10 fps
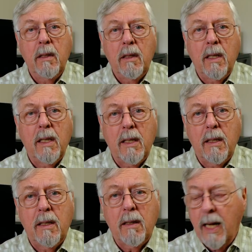
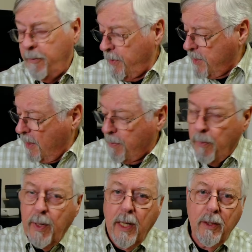like for example,
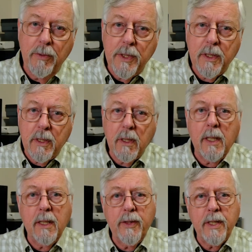when I used
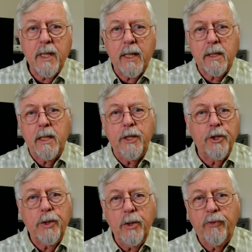this
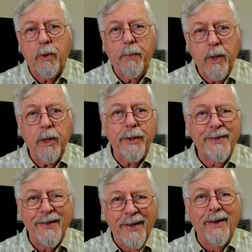X-H2 for
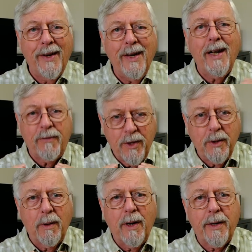birds, I'd have to
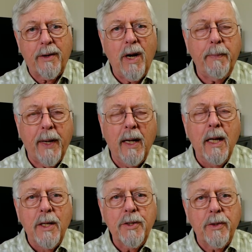do a lot of cropping.
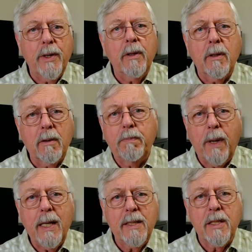So there are
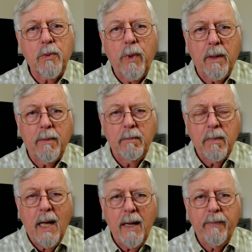places where
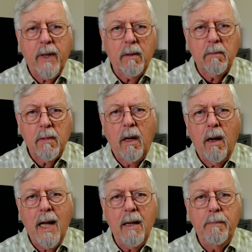having a
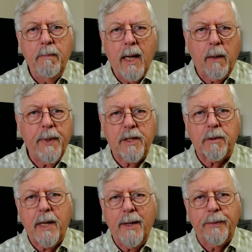high
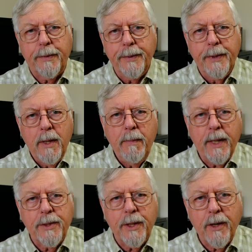megapixel count
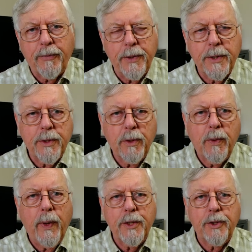makes a difference, there's no
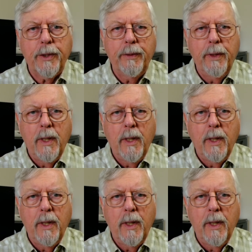question.